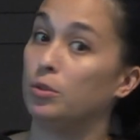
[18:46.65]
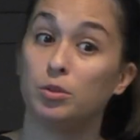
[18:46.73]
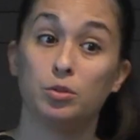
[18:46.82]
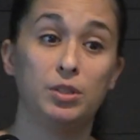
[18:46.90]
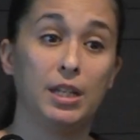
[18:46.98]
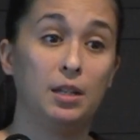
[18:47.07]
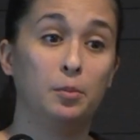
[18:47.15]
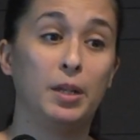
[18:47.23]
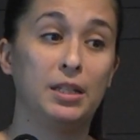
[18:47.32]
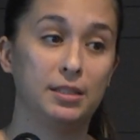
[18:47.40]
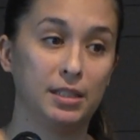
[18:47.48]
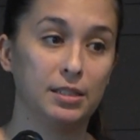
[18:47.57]
Those are
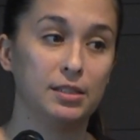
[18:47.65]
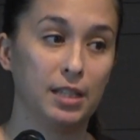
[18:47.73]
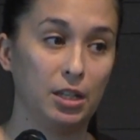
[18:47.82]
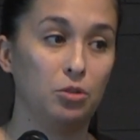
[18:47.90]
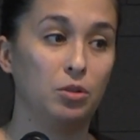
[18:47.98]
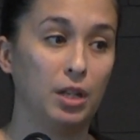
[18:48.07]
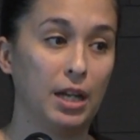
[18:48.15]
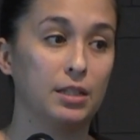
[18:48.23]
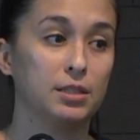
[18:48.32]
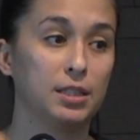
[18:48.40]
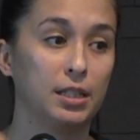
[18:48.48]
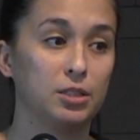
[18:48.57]
databases that you can
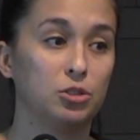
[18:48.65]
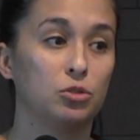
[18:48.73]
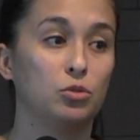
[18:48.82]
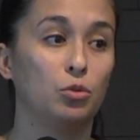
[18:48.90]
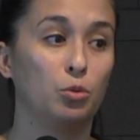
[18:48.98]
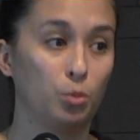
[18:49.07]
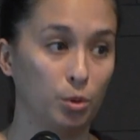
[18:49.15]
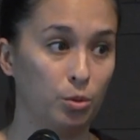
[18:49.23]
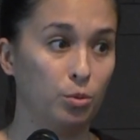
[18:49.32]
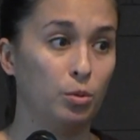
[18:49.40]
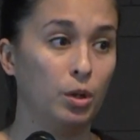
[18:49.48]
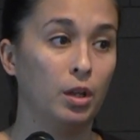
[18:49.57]
access
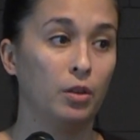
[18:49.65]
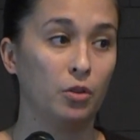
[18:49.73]
through